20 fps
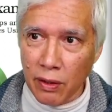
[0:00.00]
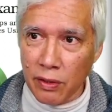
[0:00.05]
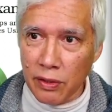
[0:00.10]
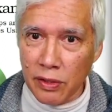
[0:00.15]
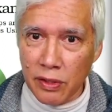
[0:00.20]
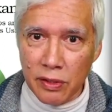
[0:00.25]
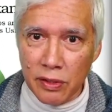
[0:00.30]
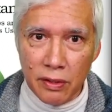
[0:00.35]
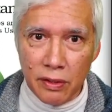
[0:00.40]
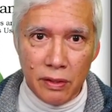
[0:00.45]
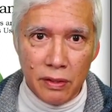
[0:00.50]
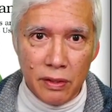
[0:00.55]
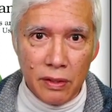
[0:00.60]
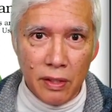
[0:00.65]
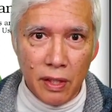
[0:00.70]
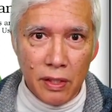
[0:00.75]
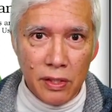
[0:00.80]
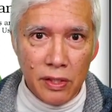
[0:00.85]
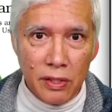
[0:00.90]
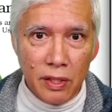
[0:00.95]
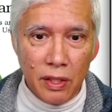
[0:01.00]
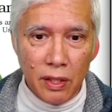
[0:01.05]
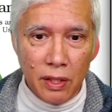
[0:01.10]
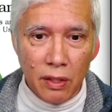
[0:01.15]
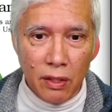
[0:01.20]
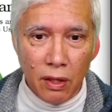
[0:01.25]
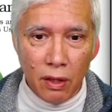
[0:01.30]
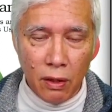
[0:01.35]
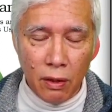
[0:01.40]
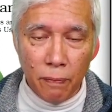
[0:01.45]
it's testing.
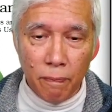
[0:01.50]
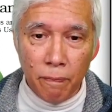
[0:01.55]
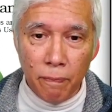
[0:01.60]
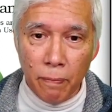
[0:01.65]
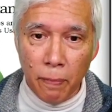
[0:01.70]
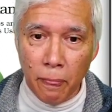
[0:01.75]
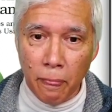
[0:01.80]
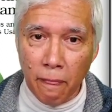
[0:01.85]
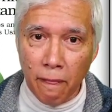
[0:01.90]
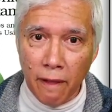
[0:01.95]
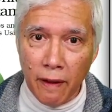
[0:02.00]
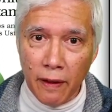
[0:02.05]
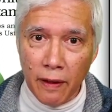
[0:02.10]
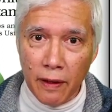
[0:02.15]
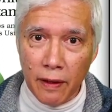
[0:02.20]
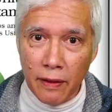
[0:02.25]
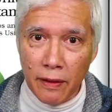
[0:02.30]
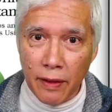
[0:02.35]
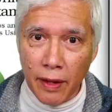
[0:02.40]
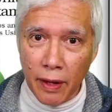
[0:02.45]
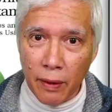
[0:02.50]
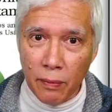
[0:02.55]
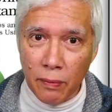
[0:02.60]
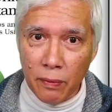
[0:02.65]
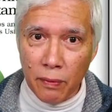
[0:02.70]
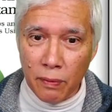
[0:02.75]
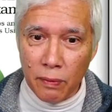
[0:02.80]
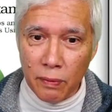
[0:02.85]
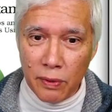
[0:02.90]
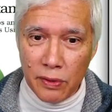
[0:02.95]
Oh, that
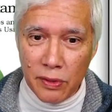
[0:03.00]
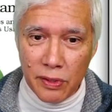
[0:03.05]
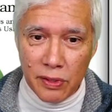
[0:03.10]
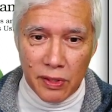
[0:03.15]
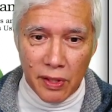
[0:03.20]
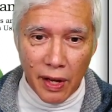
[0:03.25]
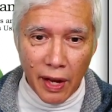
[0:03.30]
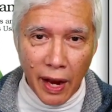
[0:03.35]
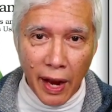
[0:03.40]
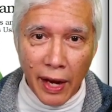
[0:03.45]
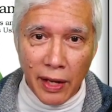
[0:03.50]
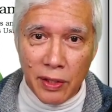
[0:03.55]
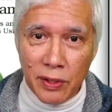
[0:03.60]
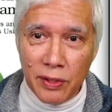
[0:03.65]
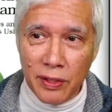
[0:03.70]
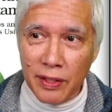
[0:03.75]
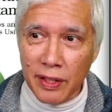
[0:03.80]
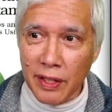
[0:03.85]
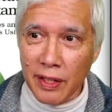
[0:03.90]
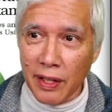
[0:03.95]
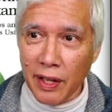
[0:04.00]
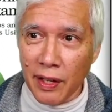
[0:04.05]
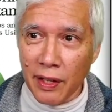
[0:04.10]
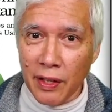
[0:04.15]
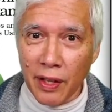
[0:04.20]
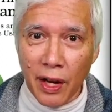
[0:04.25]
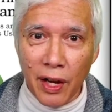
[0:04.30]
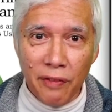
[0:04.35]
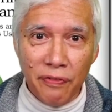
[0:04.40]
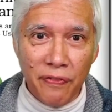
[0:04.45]
was actually a
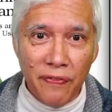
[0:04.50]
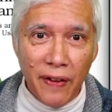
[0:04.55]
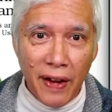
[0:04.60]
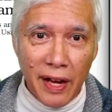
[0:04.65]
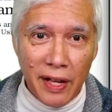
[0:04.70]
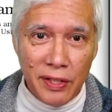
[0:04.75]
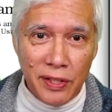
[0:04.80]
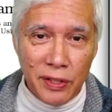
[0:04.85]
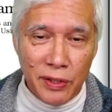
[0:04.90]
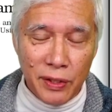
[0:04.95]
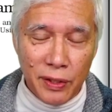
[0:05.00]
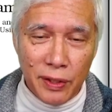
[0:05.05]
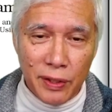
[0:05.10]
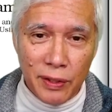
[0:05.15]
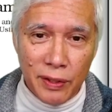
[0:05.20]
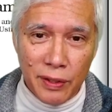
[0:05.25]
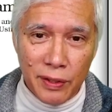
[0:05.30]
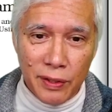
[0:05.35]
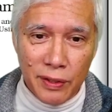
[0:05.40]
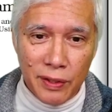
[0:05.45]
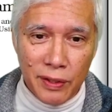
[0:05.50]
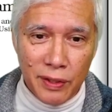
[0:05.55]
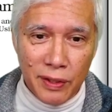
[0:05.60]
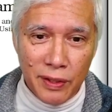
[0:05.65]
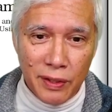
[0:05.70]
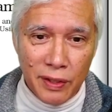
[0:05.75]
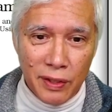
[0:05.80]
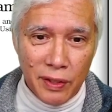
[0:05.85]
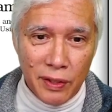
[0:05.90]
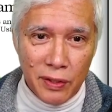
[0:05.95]
lot faster
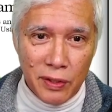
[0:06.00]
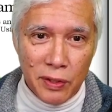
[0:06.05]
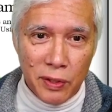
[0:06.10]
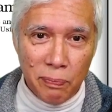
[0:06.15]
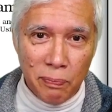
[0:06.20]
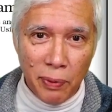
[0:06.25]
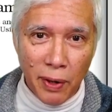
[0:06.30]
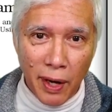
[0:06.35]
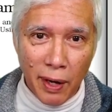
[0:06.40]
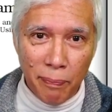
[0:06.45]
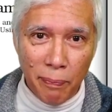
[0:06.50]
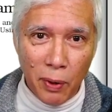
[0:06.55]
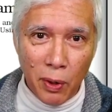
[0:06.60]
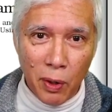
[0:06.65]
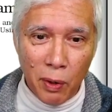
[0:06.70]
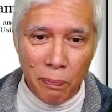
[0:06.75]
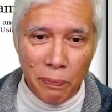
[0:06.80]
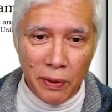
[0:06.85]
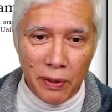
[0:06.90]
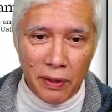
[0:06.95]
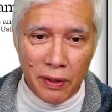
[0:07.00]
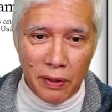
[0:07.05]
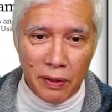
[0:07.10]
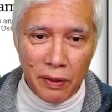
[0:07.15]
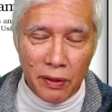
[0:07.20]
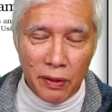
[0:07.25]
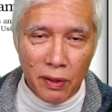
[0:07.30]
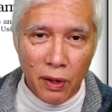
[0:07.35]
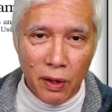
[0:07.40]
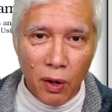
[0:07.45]
to pop open.
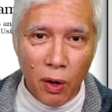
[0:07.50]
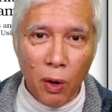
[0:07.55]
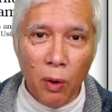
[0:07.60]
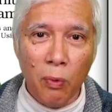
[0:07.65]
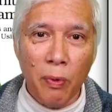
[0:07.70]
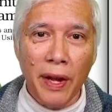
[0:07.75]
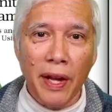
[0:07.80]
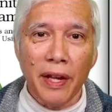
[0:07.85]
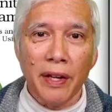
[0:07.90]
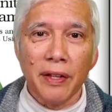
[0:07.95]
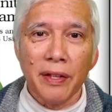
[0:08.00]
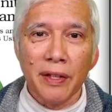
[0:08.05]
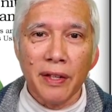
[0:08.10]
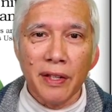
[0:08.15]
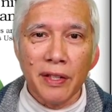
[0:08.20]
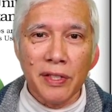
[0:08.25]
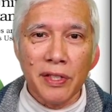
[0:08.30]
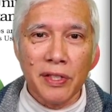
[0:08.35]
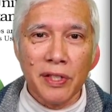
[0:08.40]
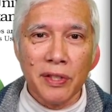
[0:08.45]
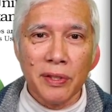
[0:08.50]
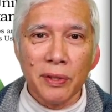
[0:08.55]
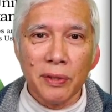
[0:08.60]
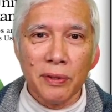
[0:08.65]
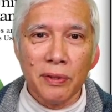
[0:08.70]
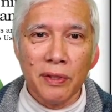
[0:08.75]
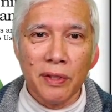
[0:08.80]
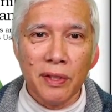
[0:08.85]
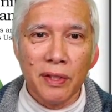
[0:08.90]
Oh, wait, it's still